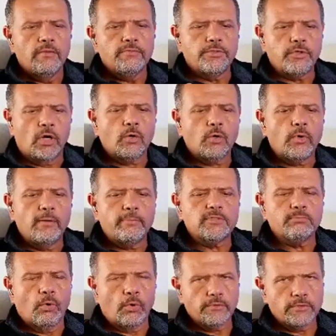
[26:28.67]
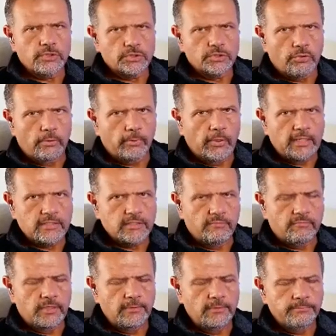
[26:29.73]
the dark web is more than just criminal
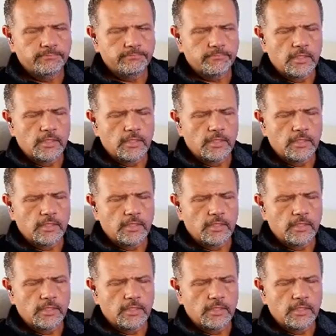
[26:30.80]
activity.